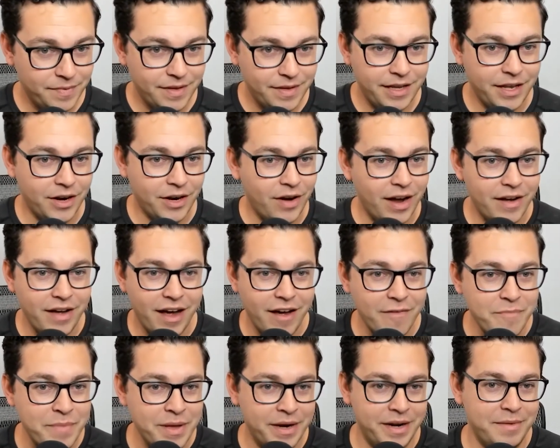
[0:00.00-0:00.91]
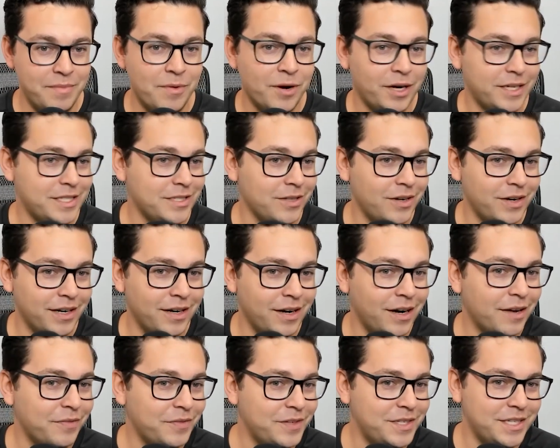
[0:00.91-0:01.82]
You know, I, have been in markets long
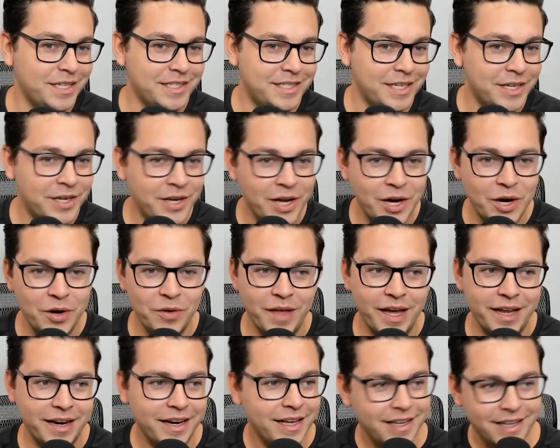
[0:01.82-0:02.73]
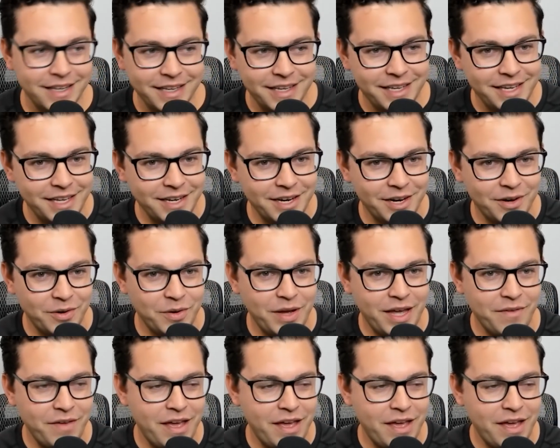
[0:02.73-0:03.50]
enough to, to know that you know, if,